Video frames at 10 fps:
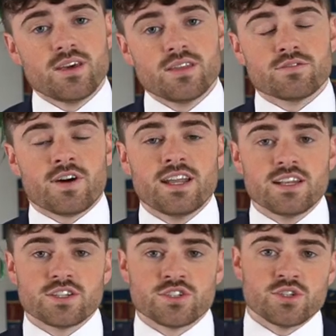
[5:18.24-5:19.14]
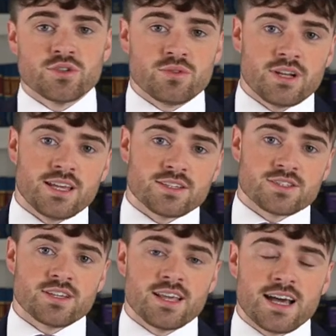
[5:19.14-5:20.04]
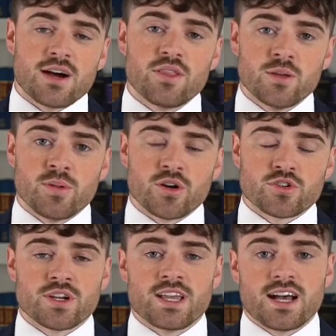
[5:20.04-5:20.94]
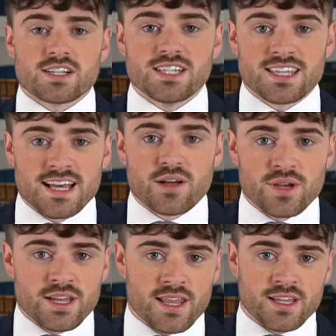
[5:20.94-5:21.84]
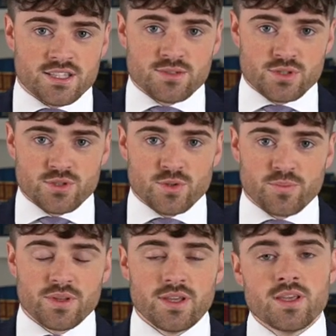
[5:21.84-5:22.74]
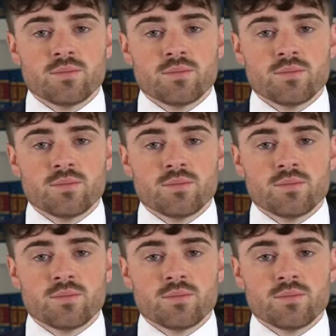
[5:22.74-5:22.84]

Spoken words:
The final issue relates to how the laboratory actually calculates the result.